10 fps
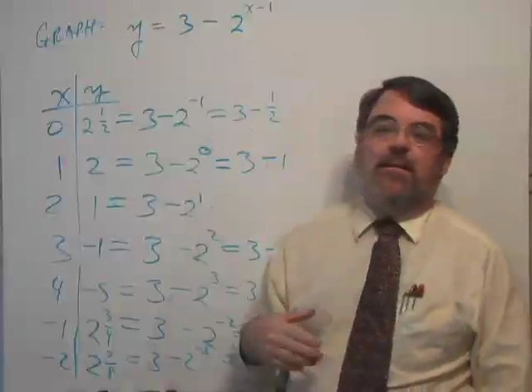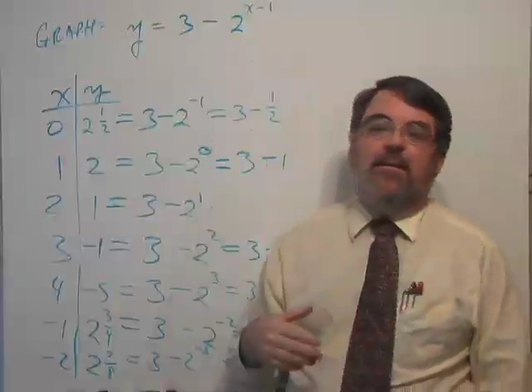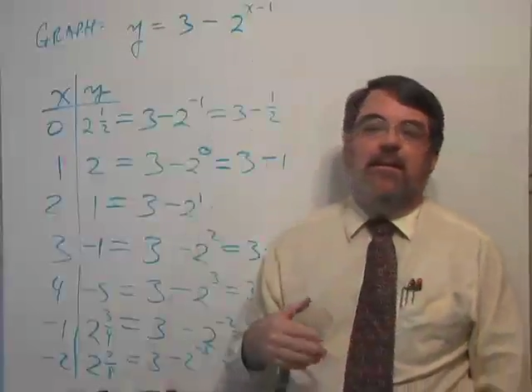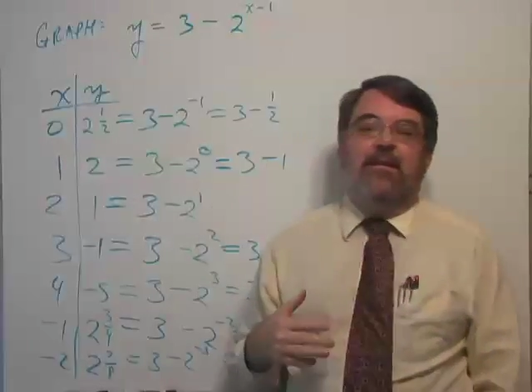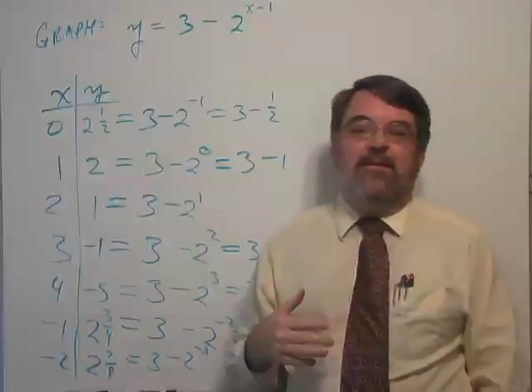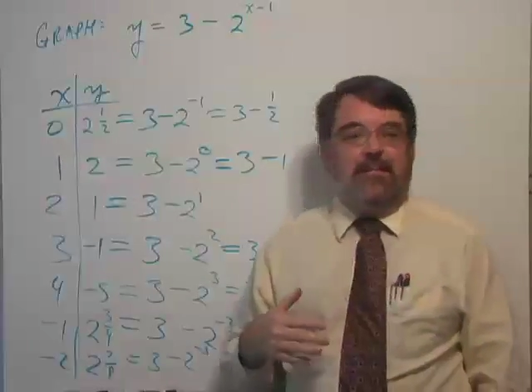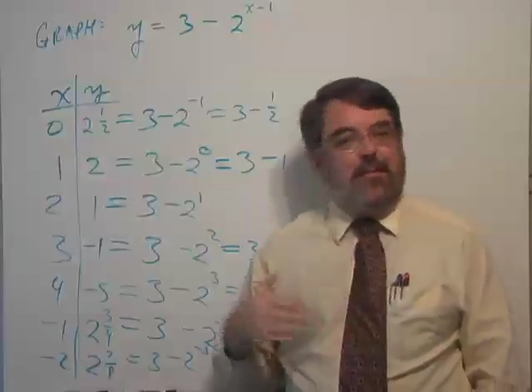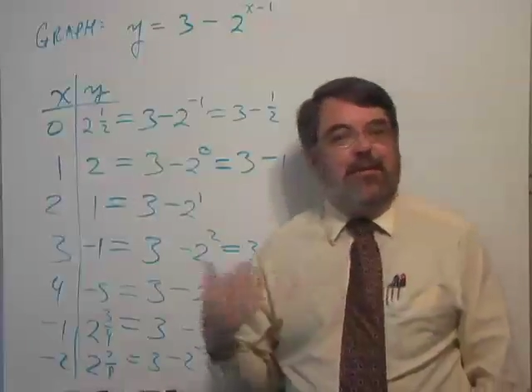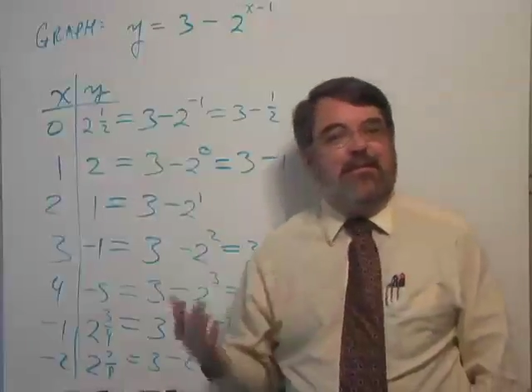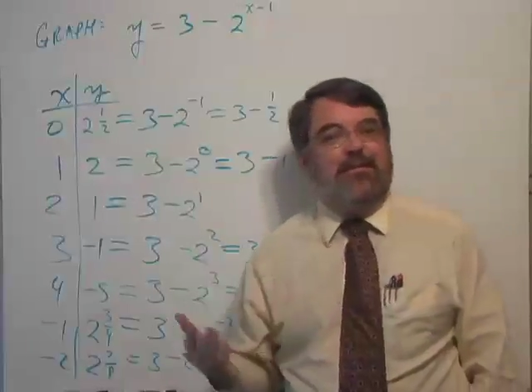a
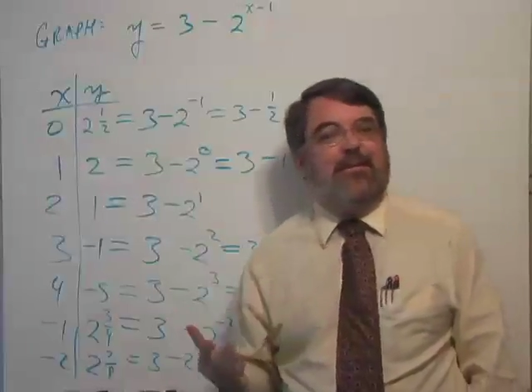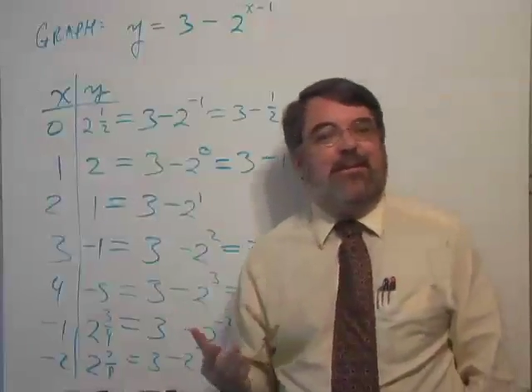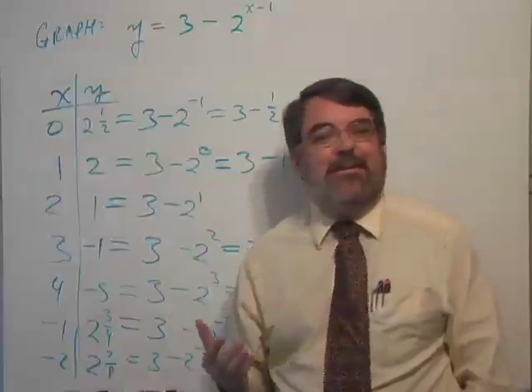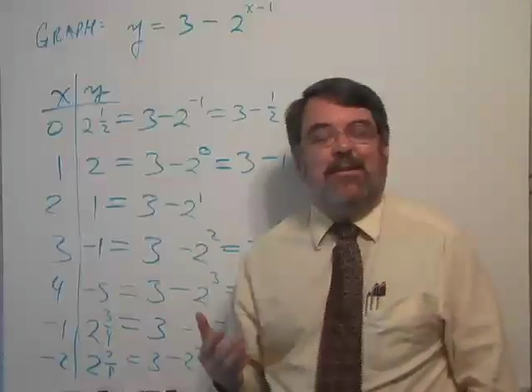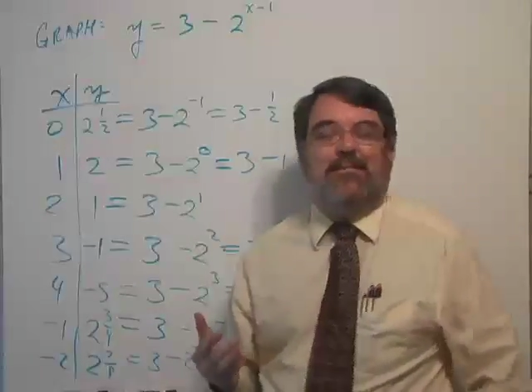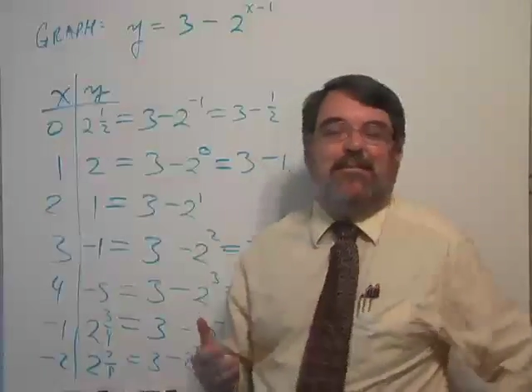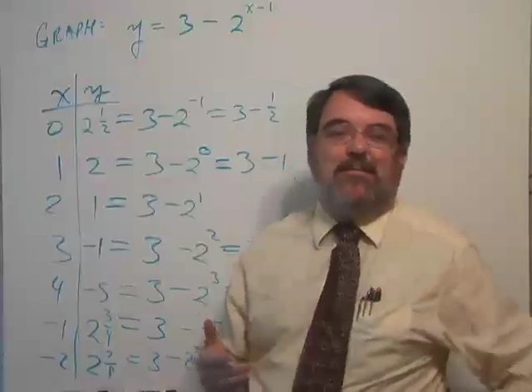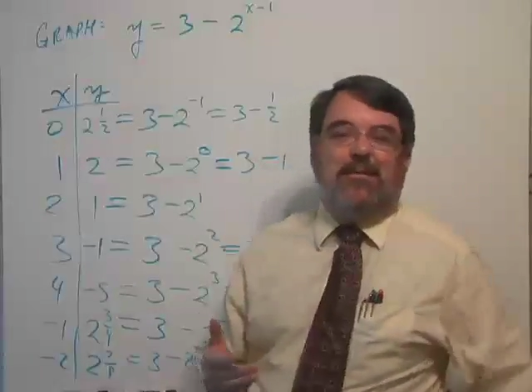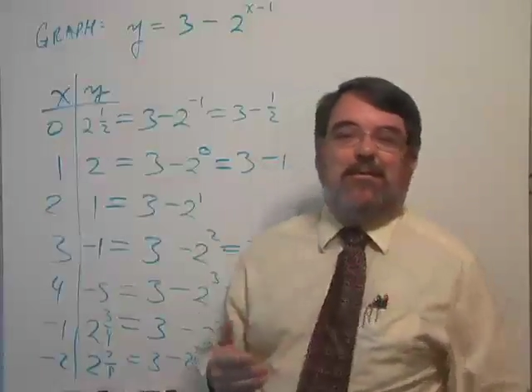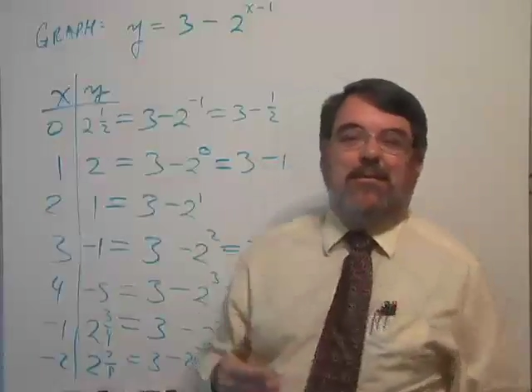pretty friendly number to
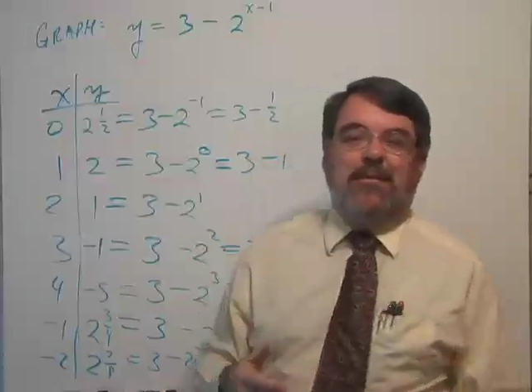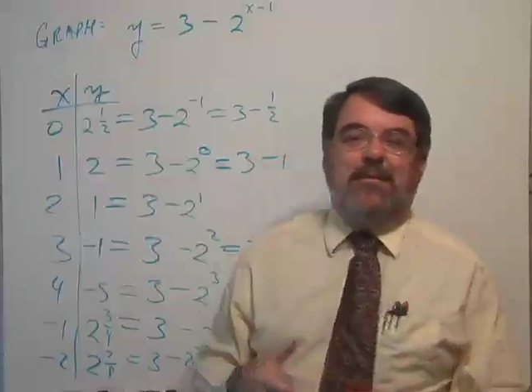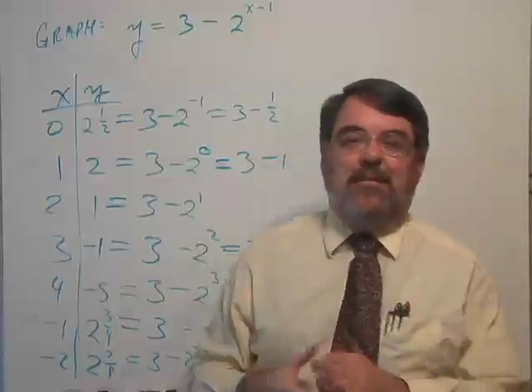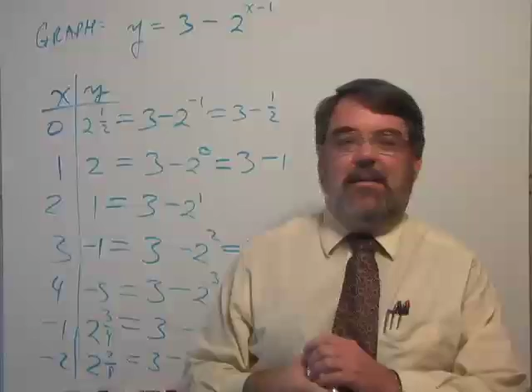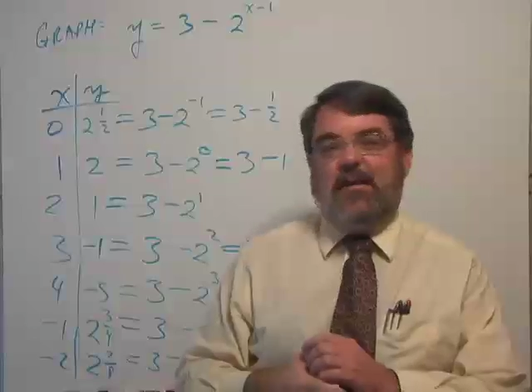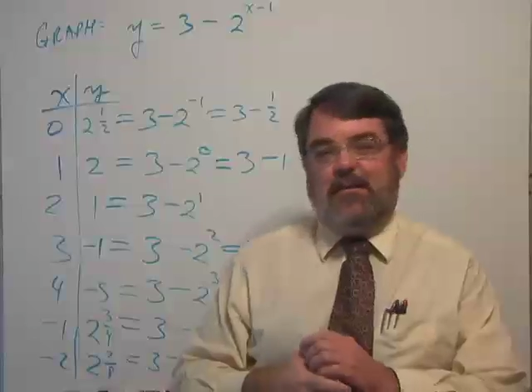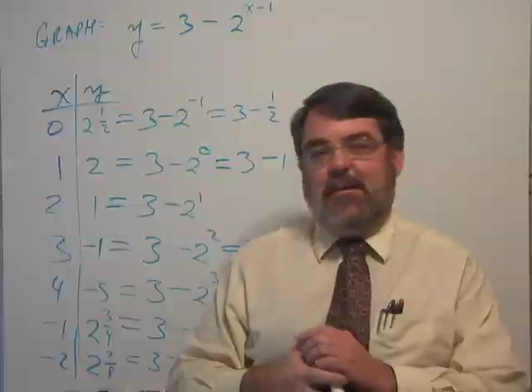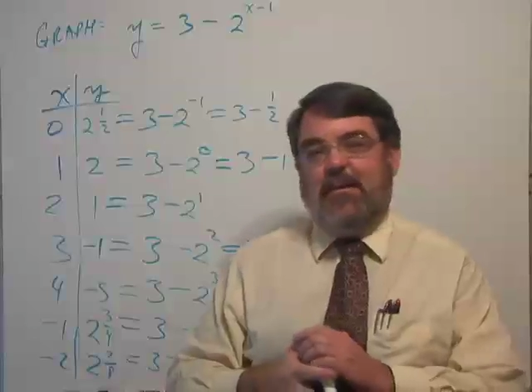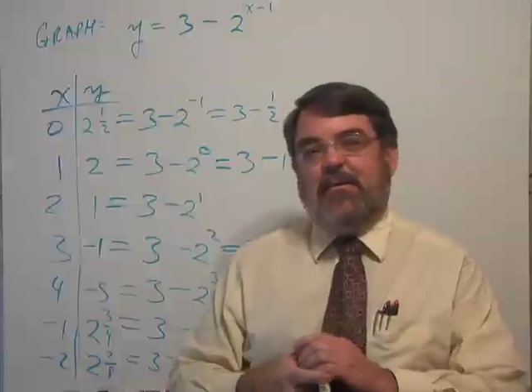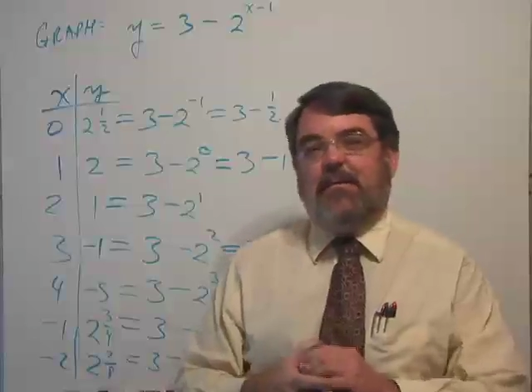work with
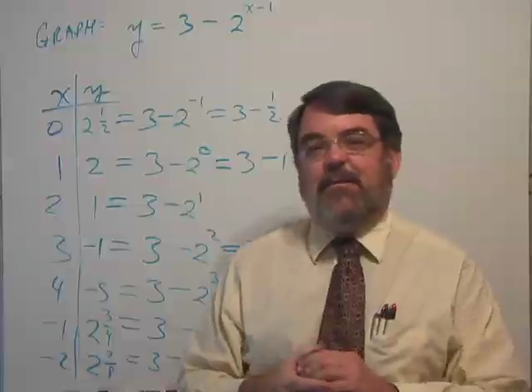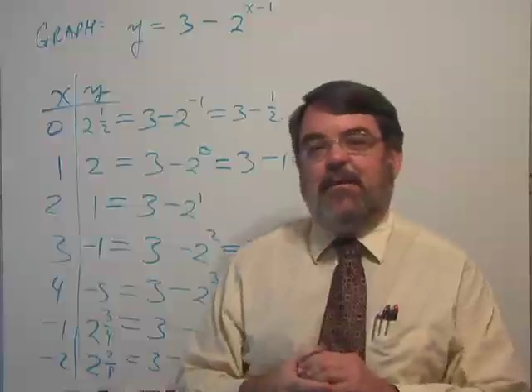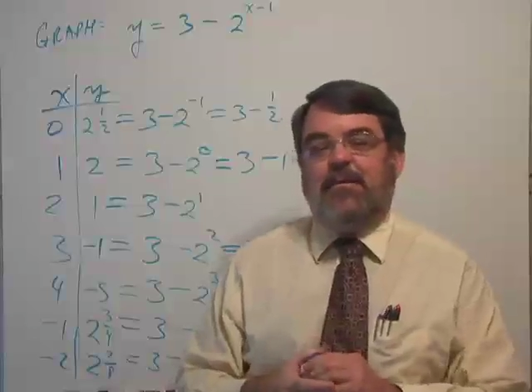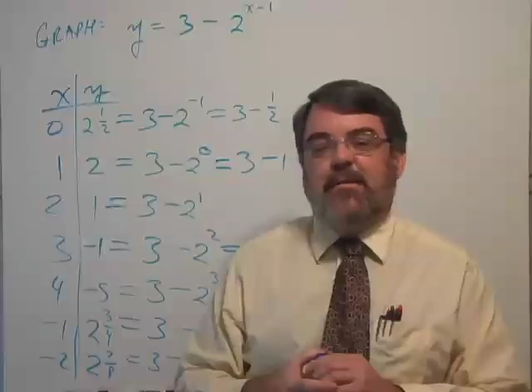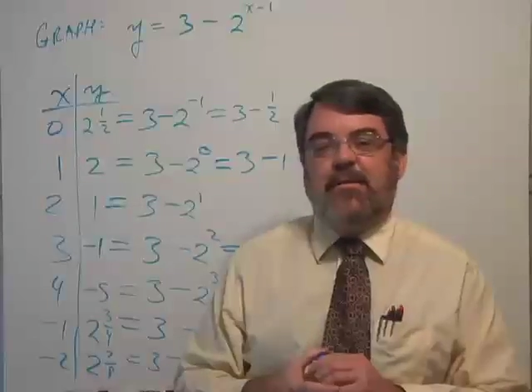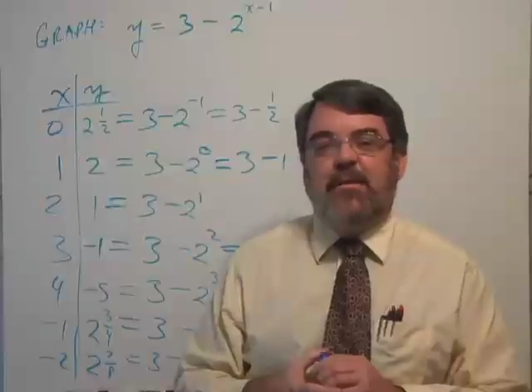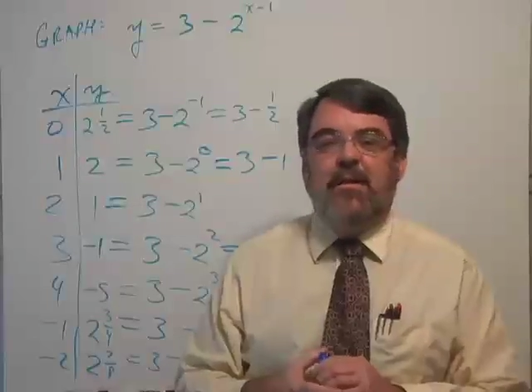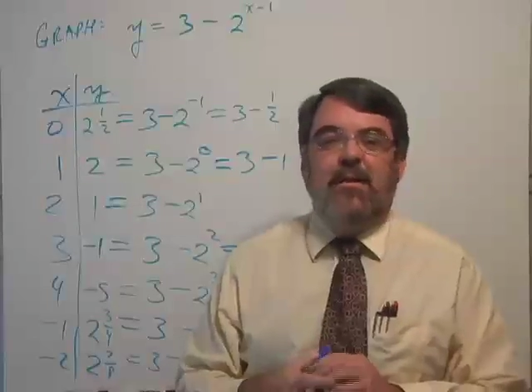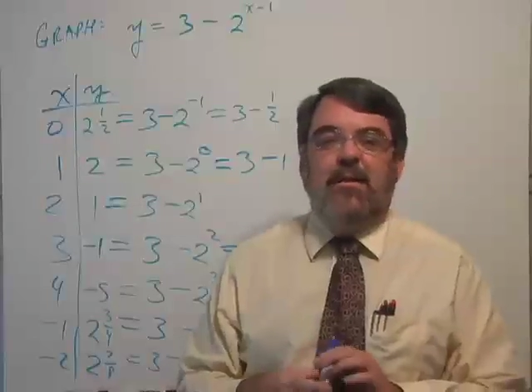exponential functions.